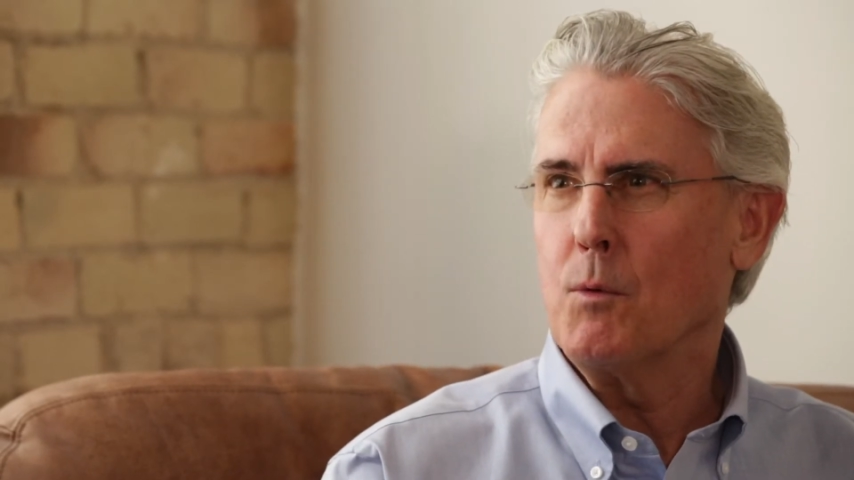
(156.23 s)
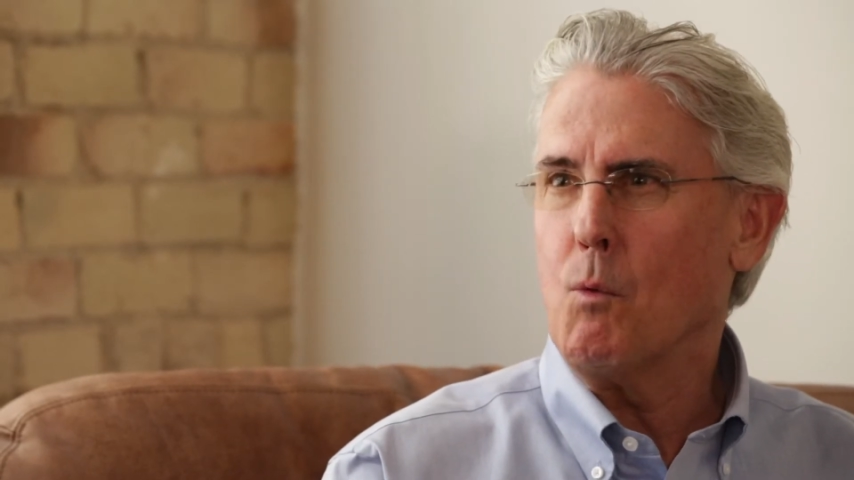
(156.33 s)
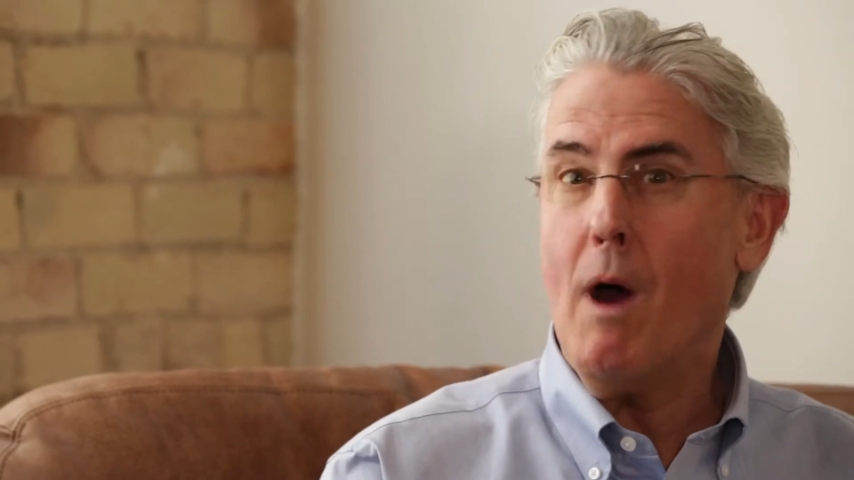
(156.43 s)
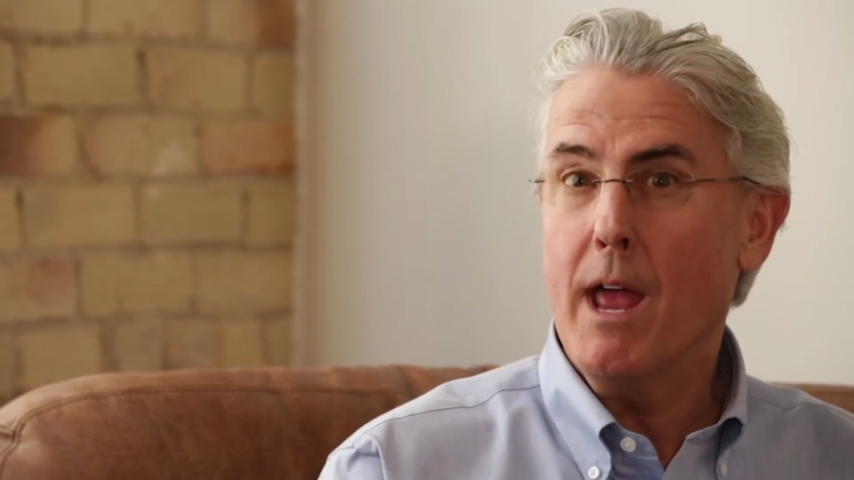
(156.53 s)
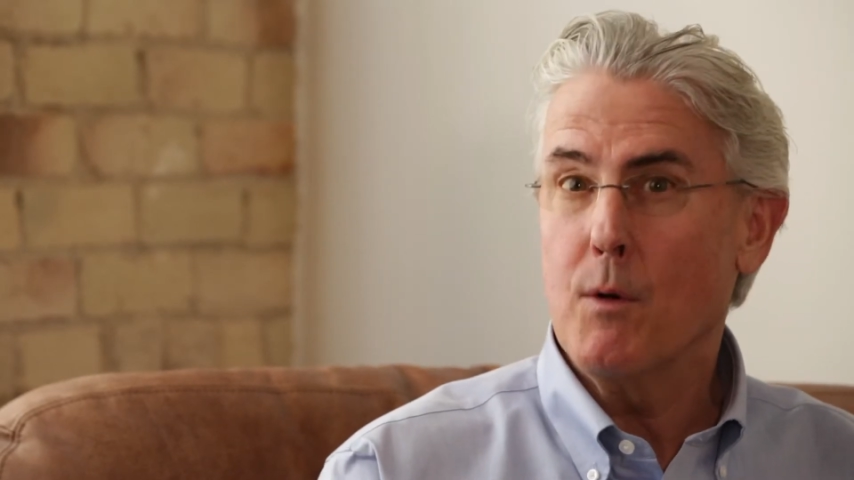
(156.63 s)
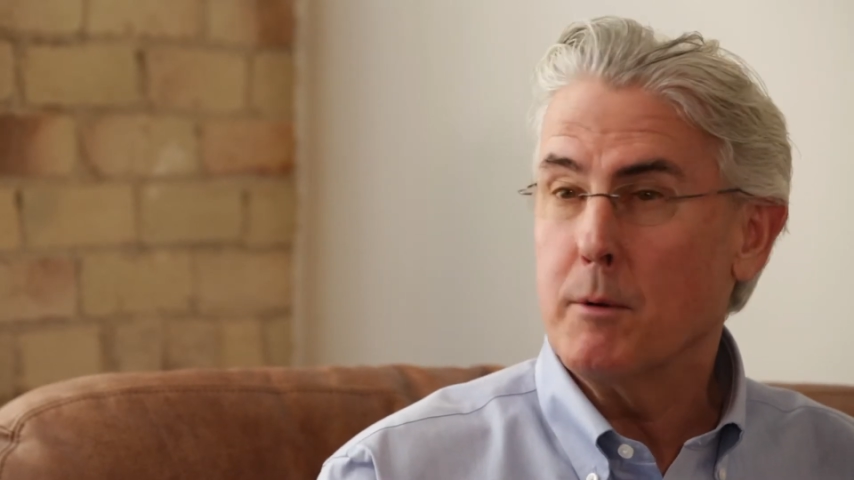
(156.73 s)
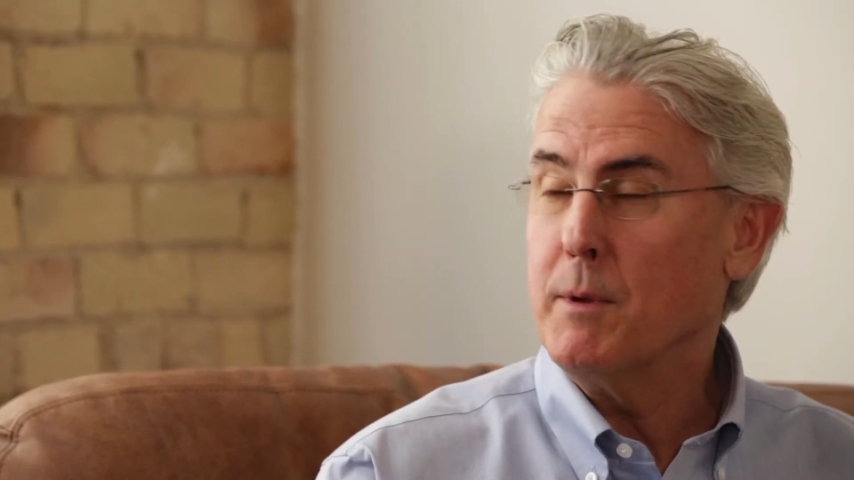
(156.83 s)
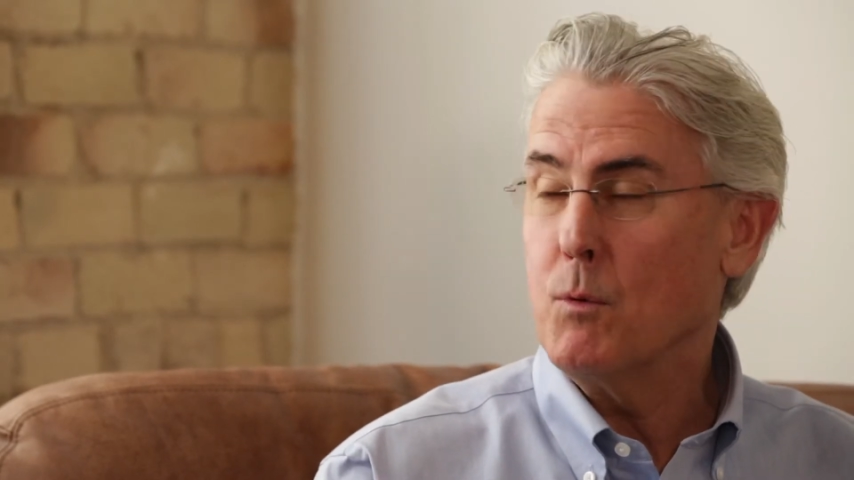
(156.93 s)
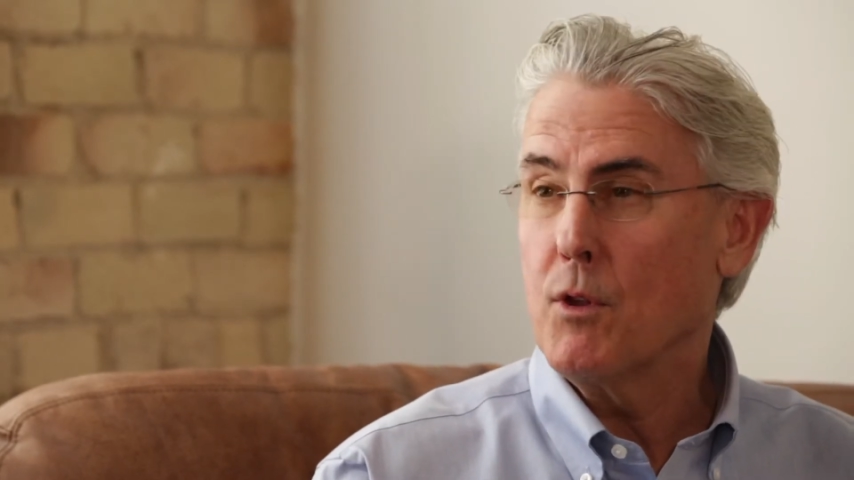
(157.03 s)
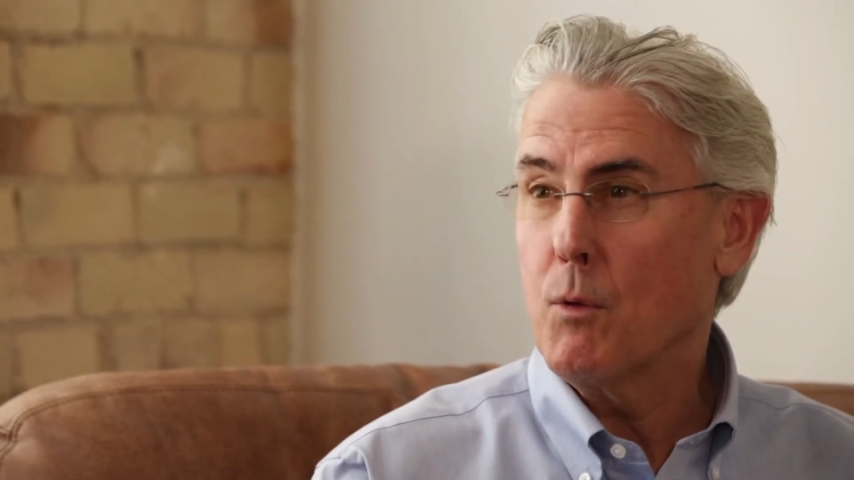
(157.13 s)
and why it
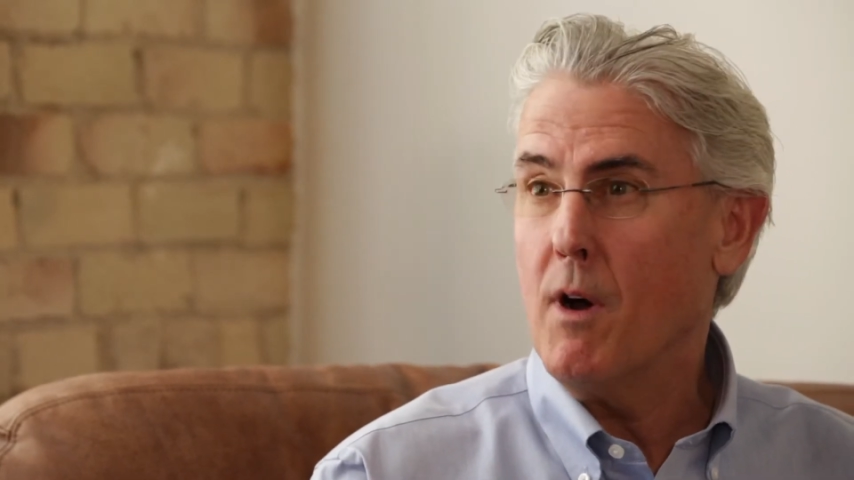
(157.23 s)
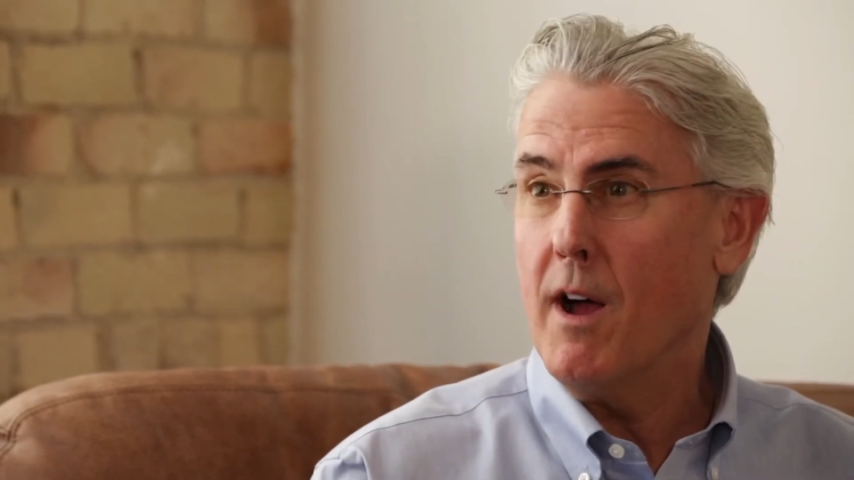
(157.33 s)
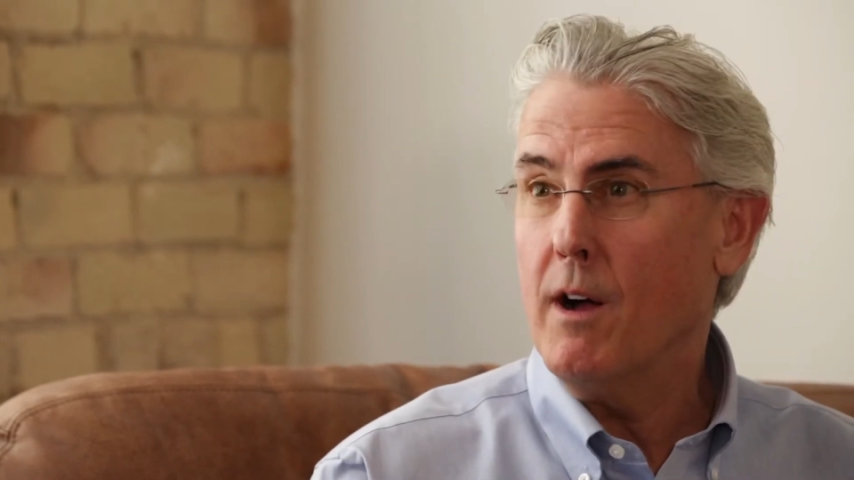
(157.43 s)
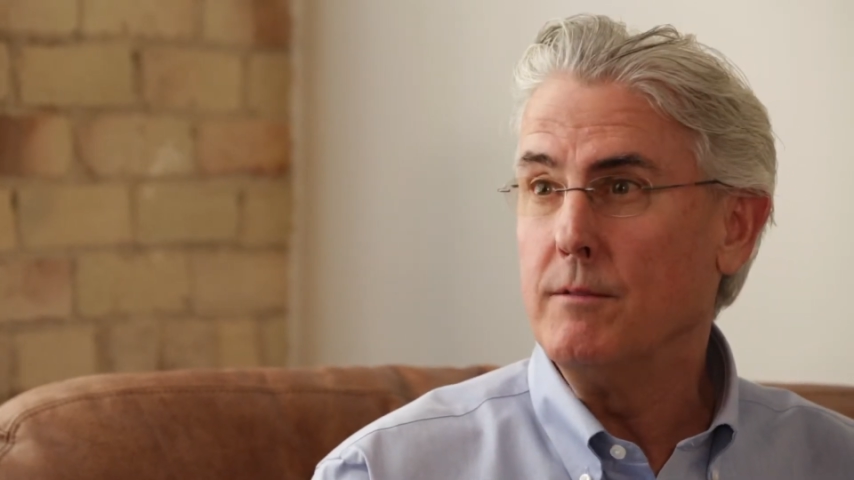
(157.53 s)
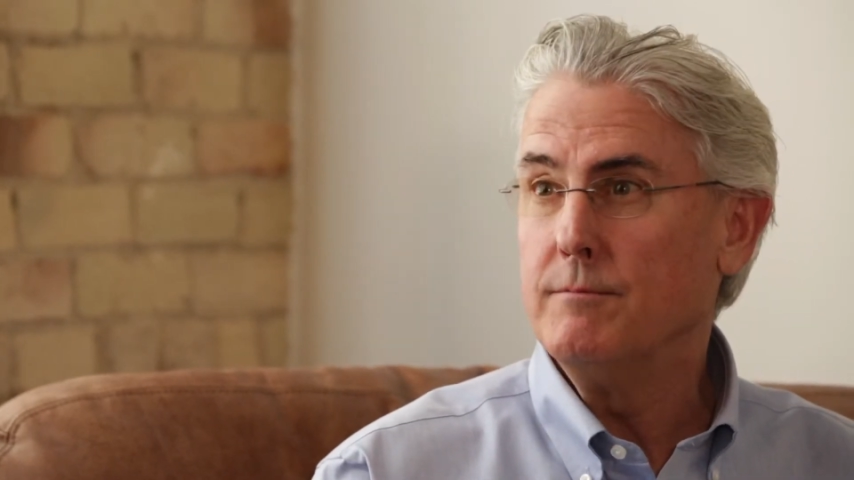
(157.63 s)
would be worthwhile?